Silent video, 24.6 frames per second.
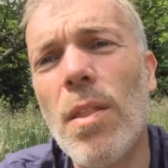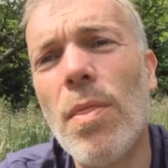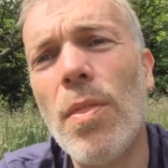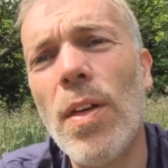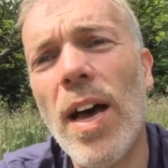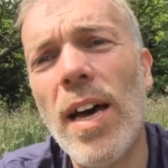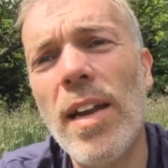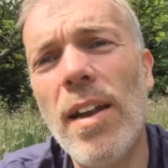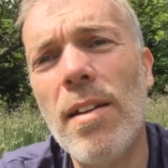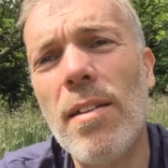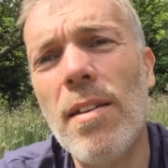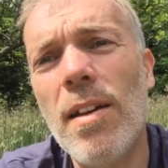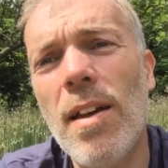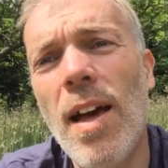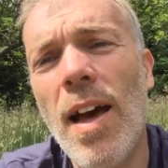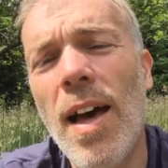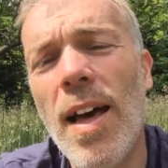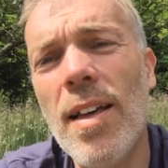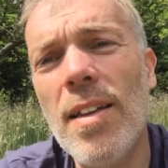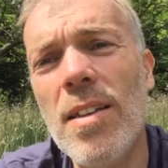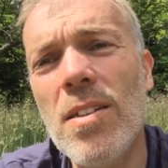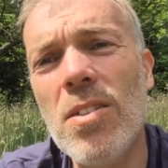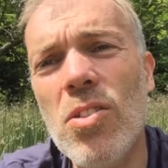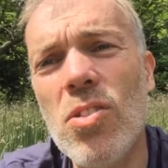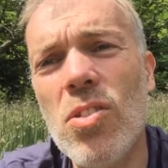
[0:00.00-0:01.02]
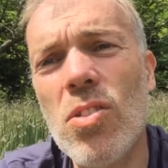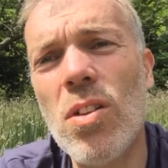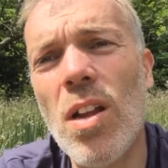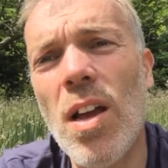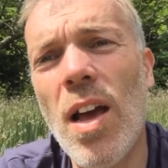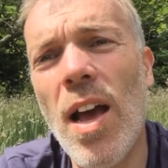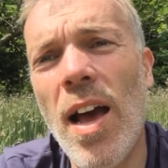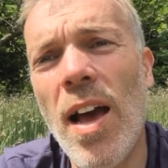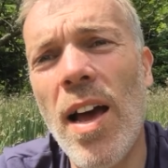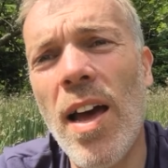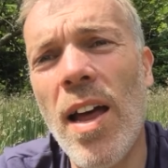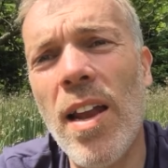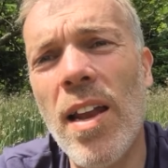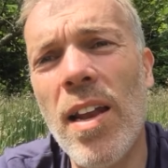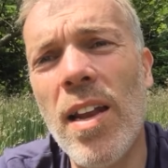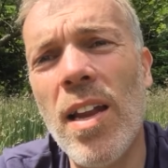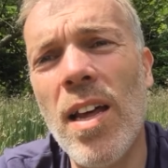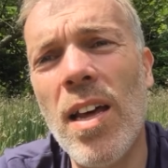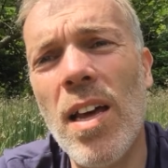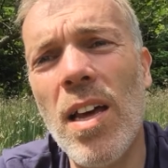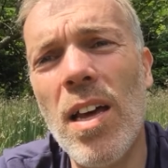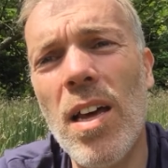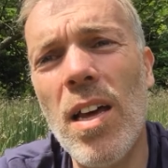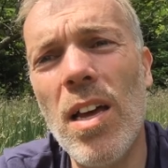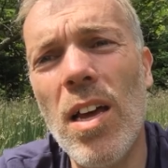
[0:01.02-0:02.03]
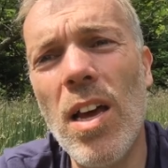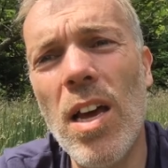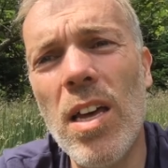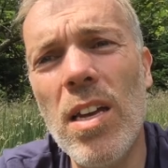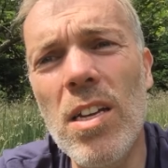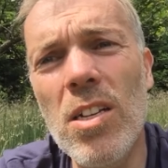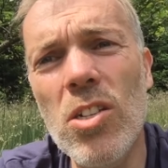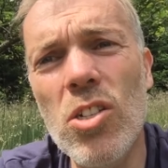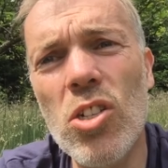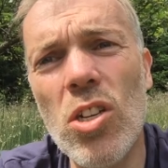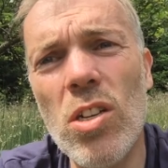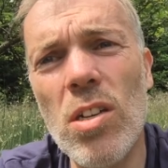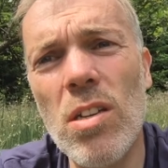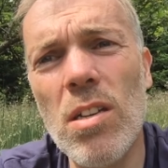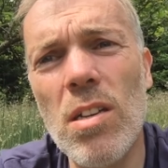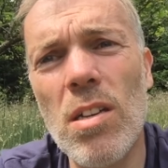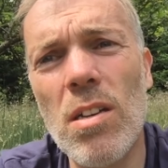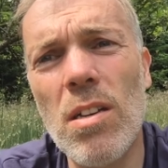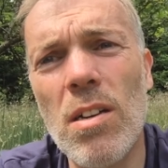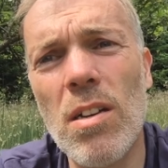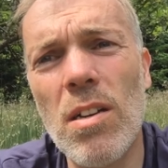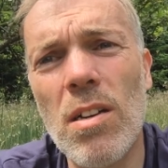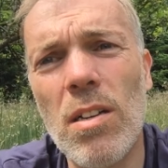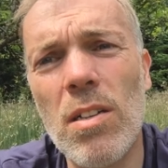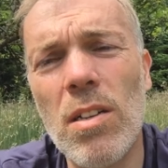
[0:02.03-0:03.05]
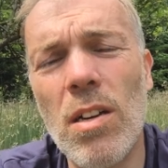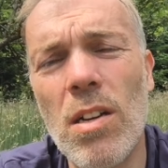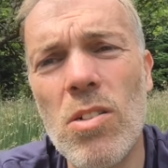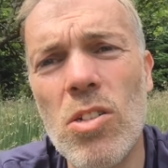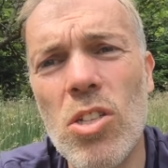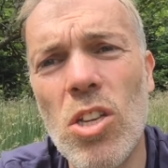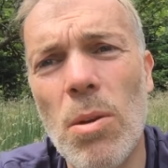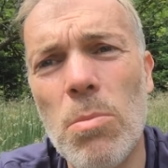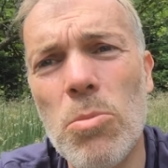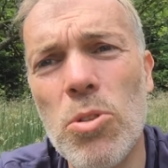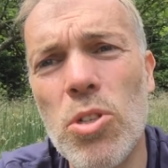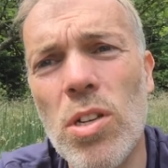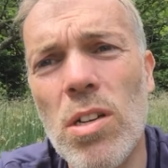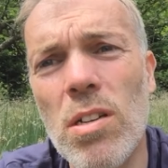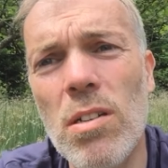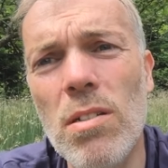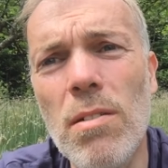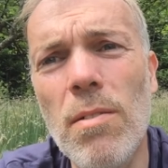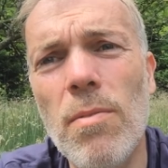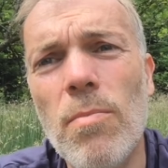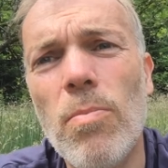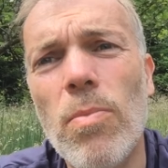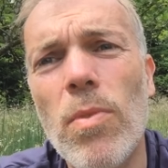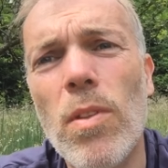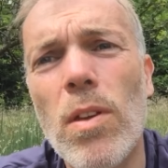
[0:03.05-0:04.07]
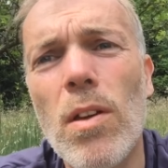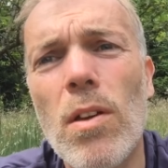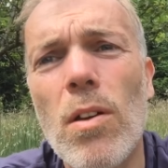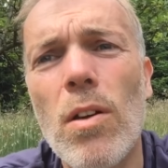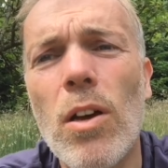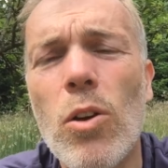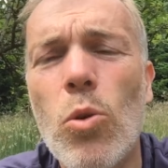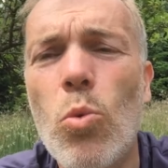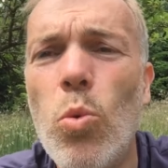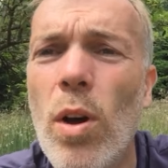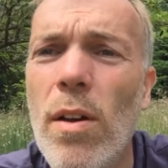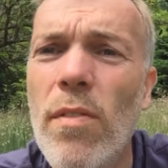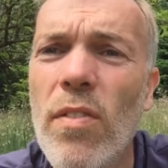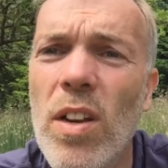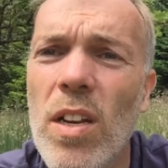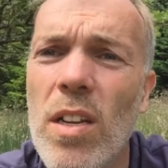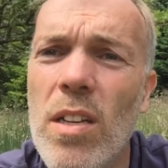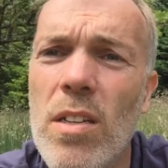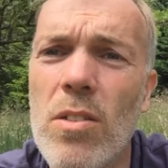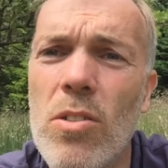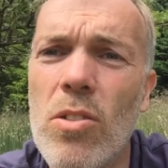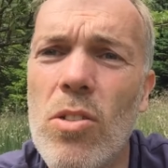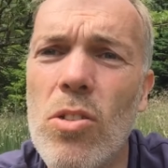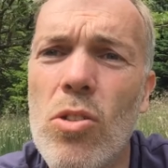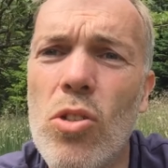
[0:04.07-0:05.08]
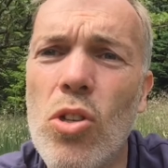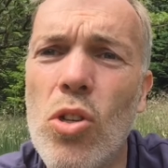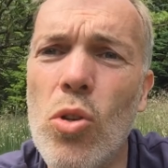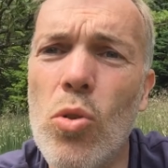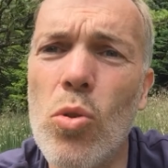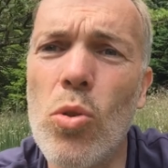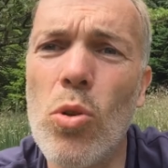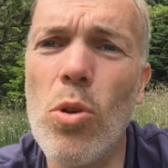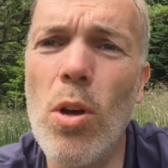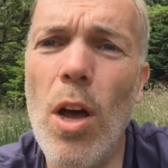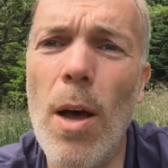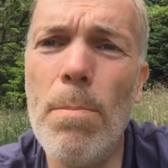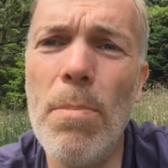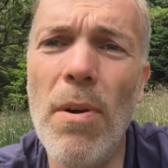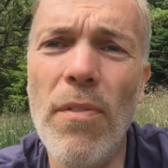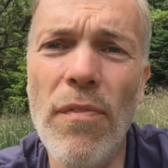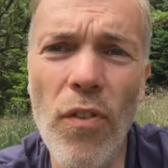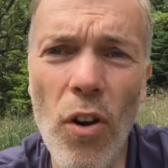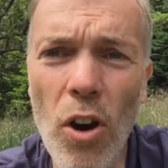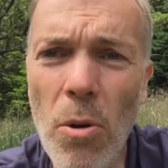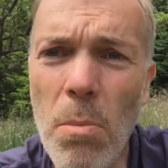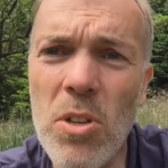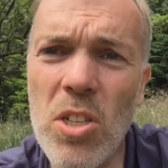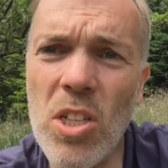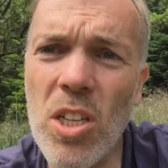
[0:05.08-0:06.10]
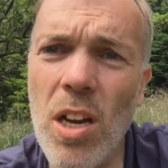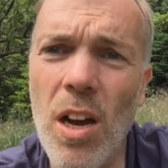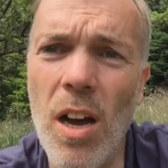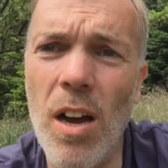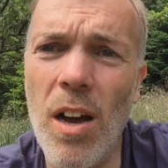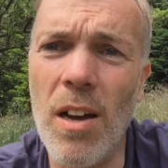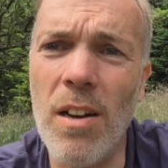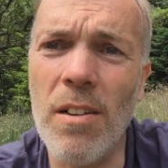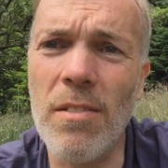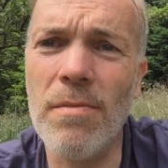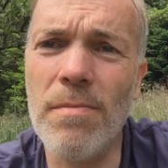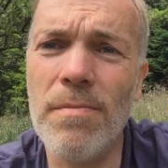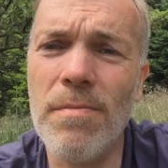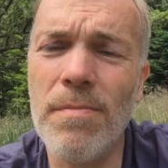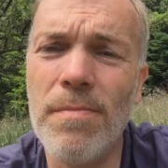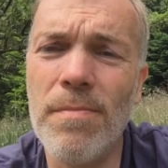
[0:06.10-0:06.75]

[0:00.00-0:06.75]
that has an energy consumption equivalent to a performance car?